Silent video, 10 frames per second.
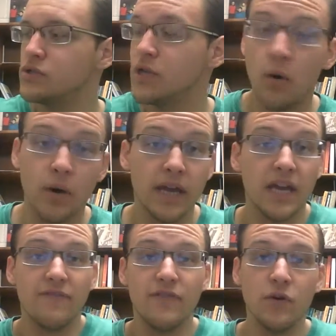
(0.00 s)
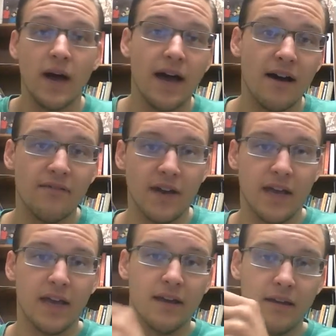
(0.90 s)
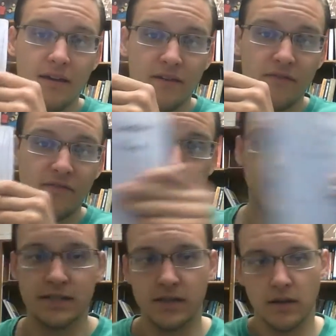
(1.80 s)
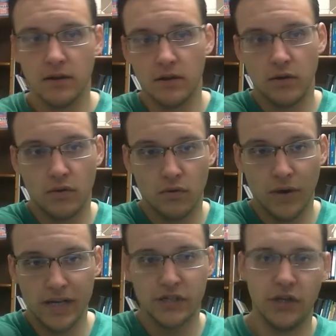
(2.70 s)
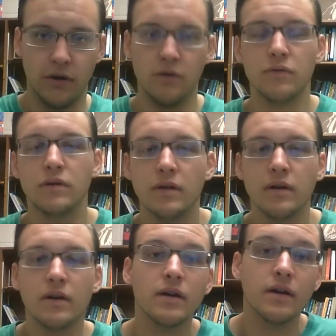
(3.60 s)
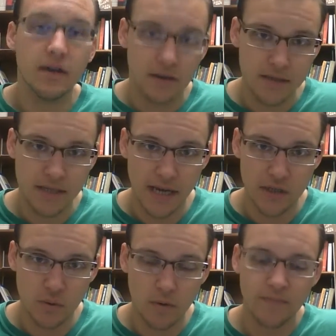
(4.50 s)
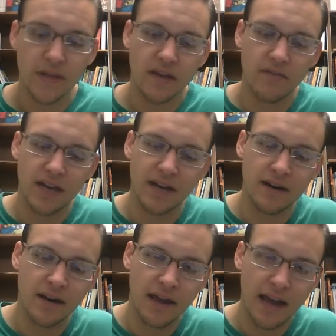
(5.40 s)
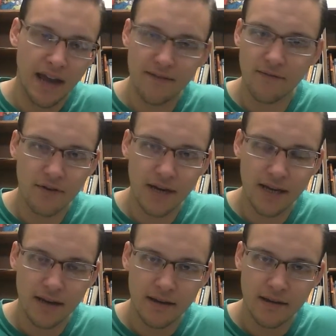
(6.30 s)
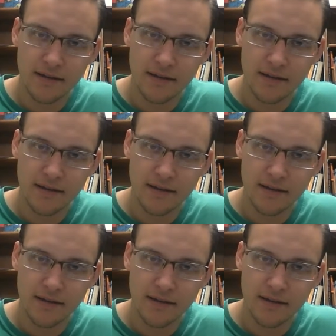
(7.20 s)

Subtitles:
So if you have a fixed ratio schedule, then every